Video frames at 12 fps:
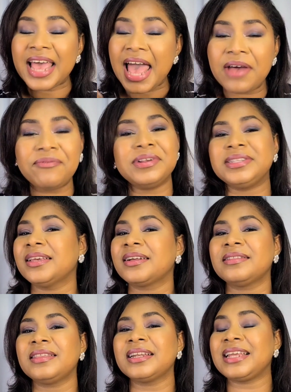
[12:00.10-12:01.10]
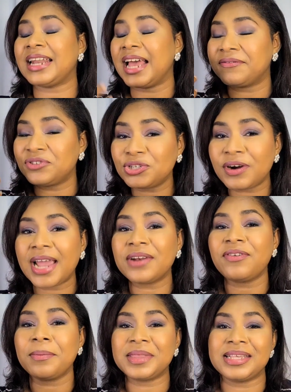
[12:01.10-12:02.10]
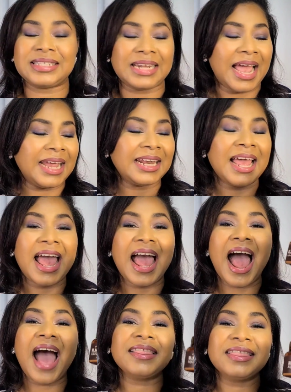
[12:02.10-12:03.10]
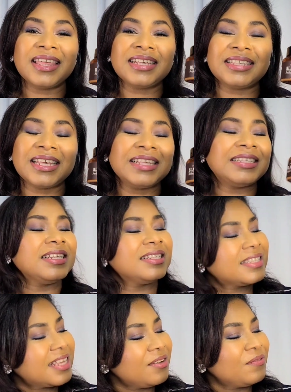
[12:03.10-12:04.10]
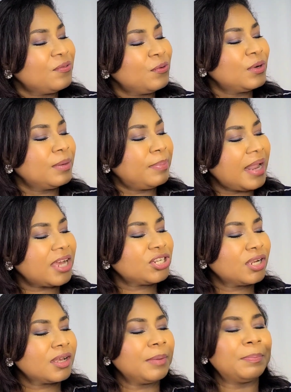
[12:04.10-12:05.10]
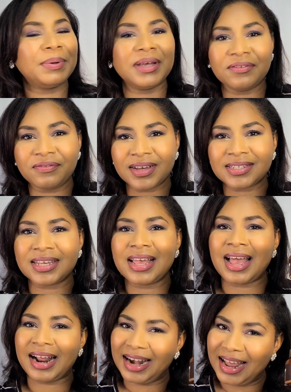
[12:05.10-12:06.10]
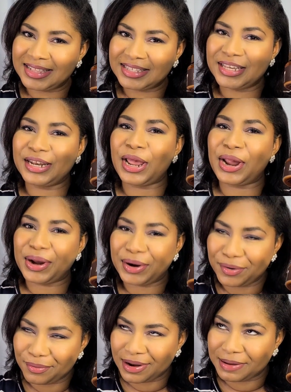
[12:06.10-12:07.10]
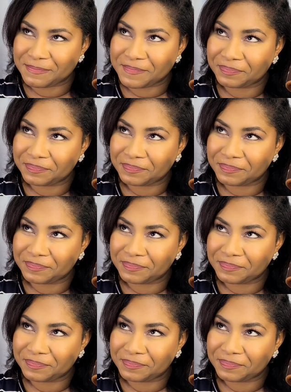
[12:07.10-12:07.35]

every single thing that I have tried from this line. And this is the Skin Food Black Sugar Perfect Cleansing Cream.